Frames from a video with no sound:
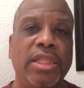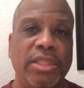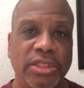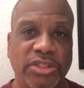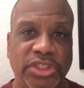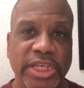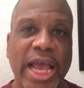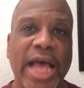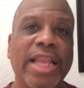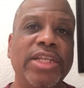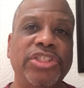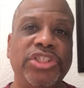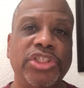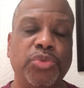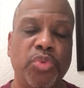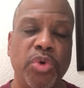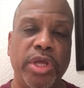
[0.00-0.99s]
The
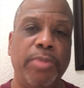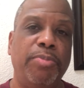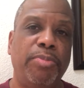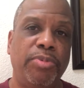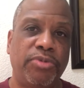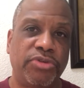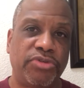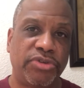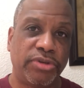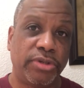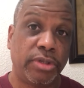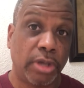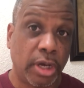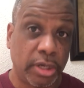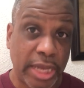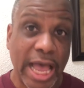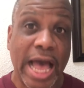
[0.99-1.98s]
challenge is when
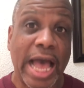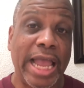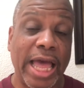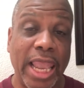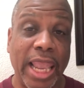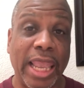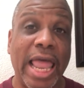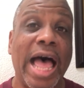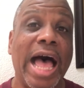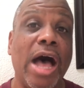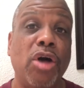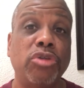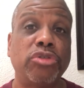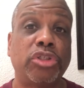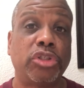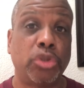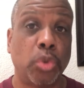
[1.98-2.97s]
the guy allows